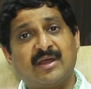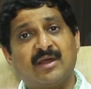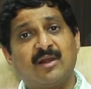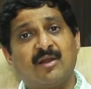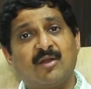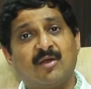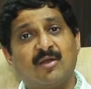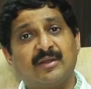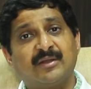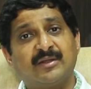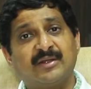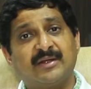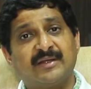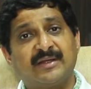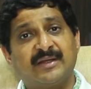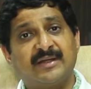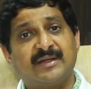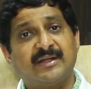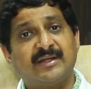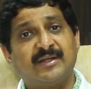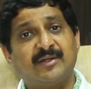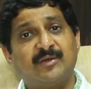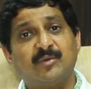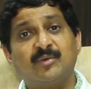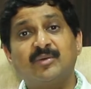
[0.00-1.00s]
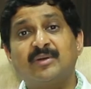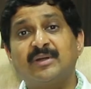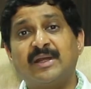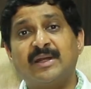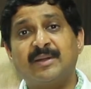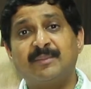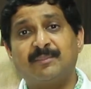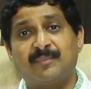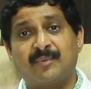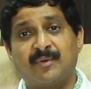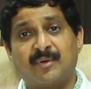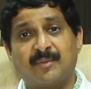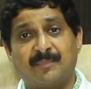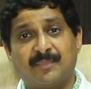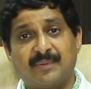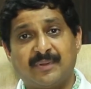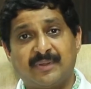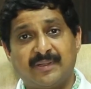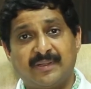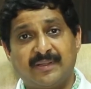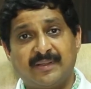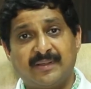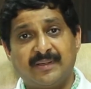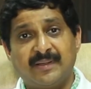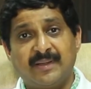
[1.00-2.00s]
allowing the tendon to glide
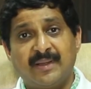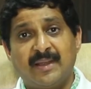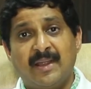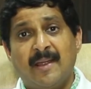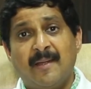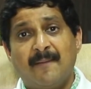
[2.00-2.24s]
properly.